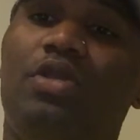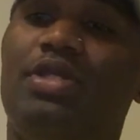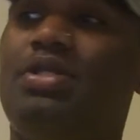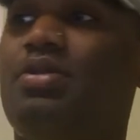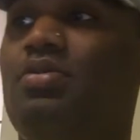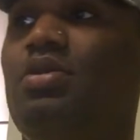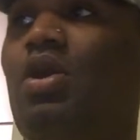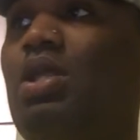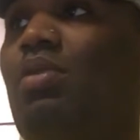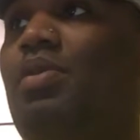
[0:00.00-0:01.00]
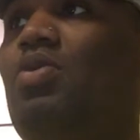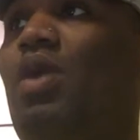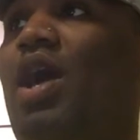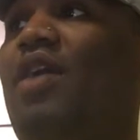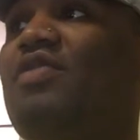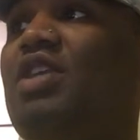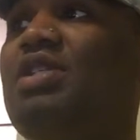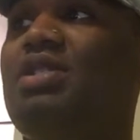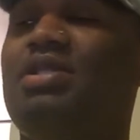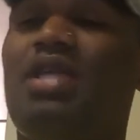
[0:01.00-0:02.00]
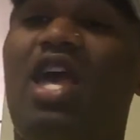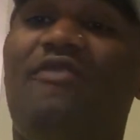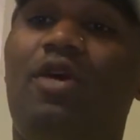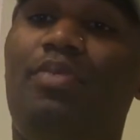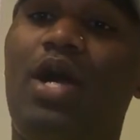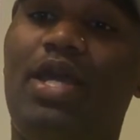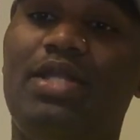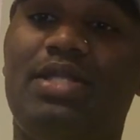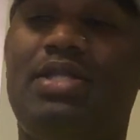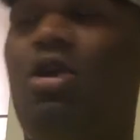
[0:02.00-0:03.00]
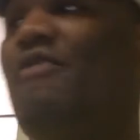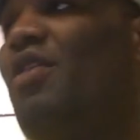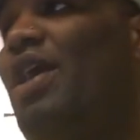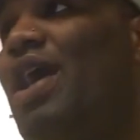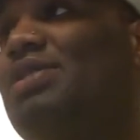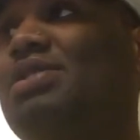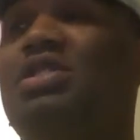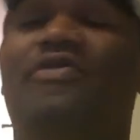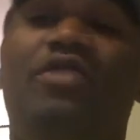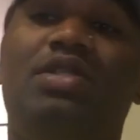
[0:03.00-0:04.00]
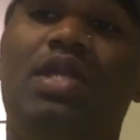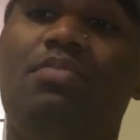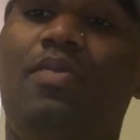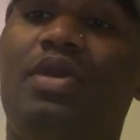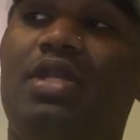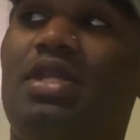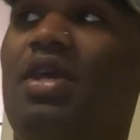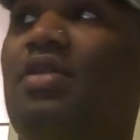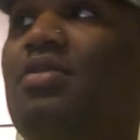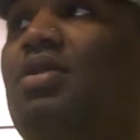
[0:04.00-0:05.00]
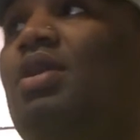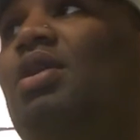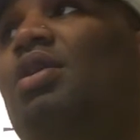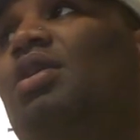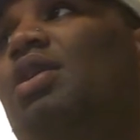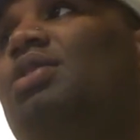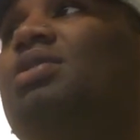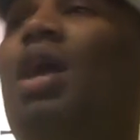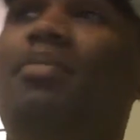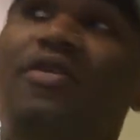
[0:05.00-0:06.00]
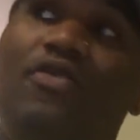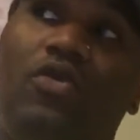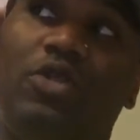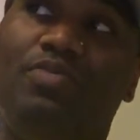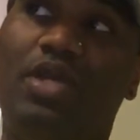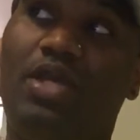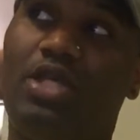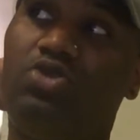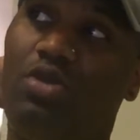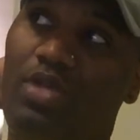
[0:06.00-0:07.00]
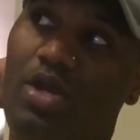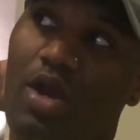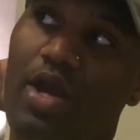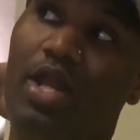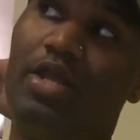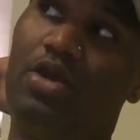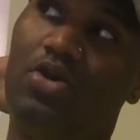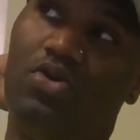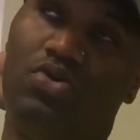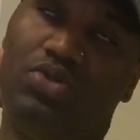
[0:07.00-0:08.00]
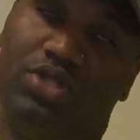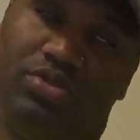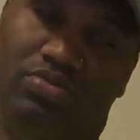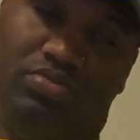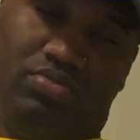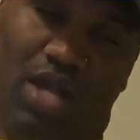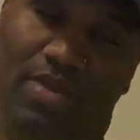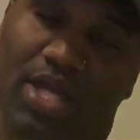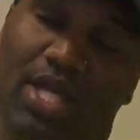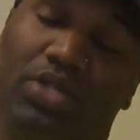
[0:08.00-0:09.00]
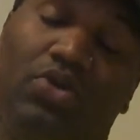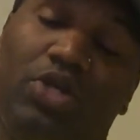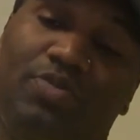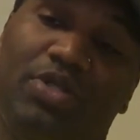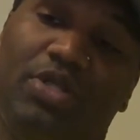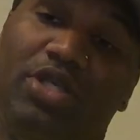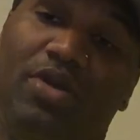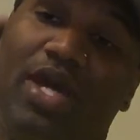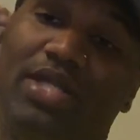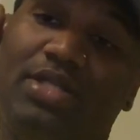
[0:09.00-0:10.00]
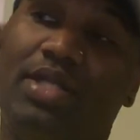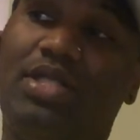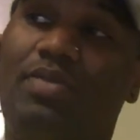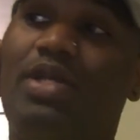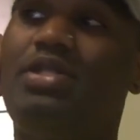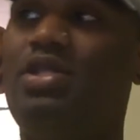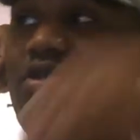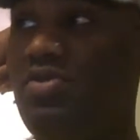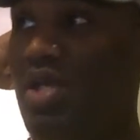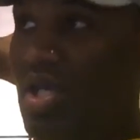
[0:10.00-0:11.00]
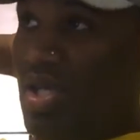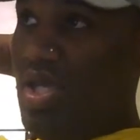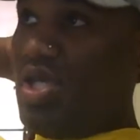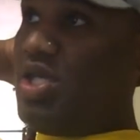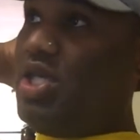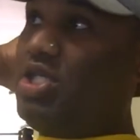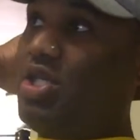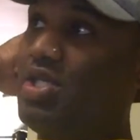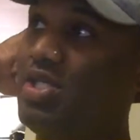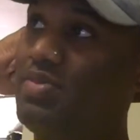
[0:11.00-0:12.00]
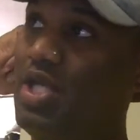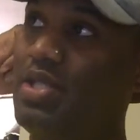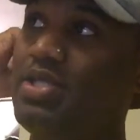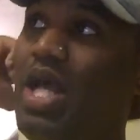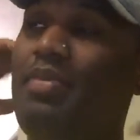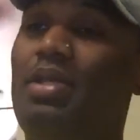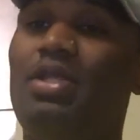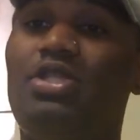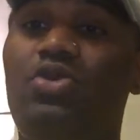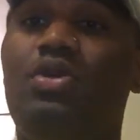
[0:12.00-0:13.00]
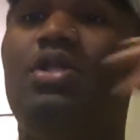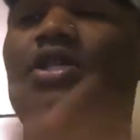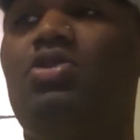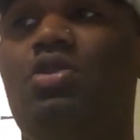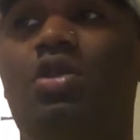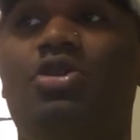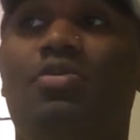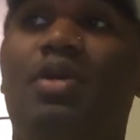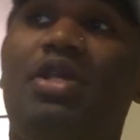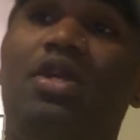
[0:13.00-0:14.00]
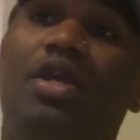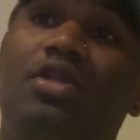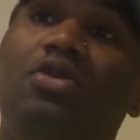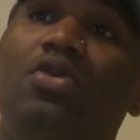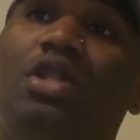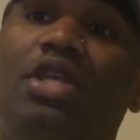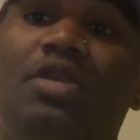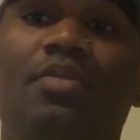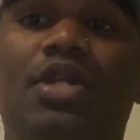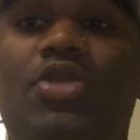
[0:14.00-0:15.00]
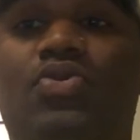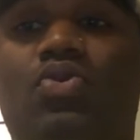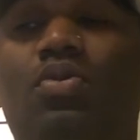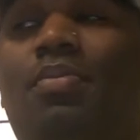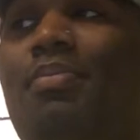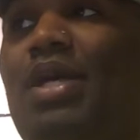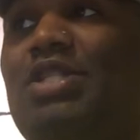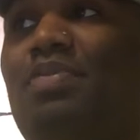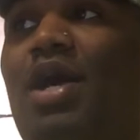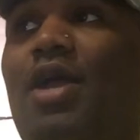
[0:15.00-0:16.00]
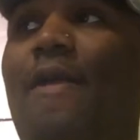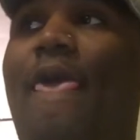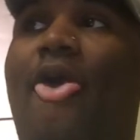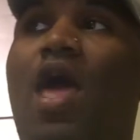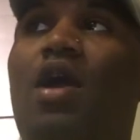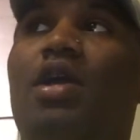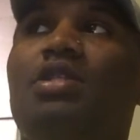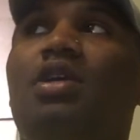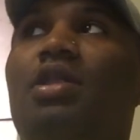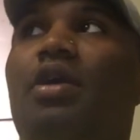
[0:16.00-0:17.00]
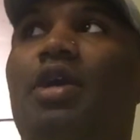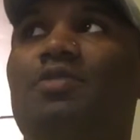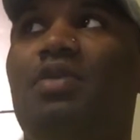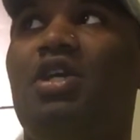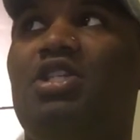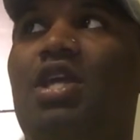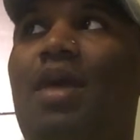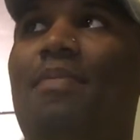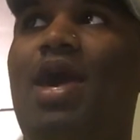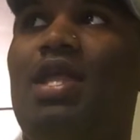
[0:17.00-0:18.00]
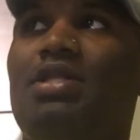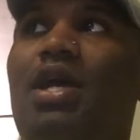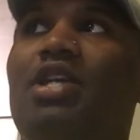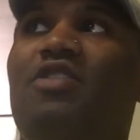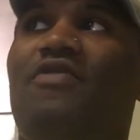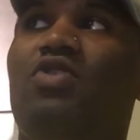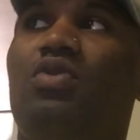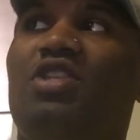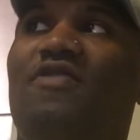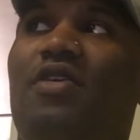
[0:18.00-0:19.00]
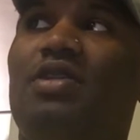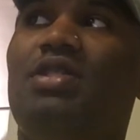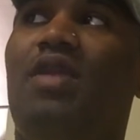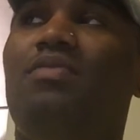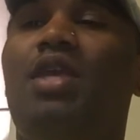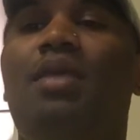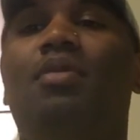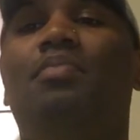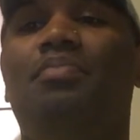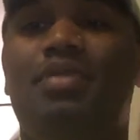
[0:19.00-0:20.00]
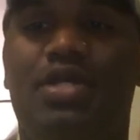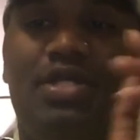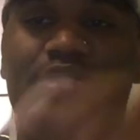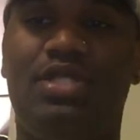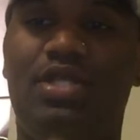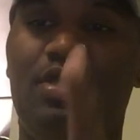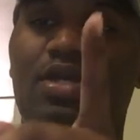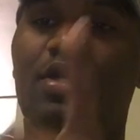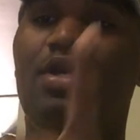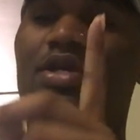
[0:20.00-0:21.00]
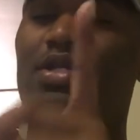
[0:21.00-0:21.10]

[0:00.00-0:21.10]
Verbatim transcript: know, listen, the only way we're going to have Jason stay out of our pockets and stay off our asses is if we team up and get together. And Tommy, of course, being extremely hard headed, goes, I'm going to cancel Christmas on your ass next time I see you. And Keisha ends up telling Tommy, listen, you can continue to launder money and, you know, clean your money through my spot. It's hilarious because she got mad at Tasha for doing this very same thing, but because, see,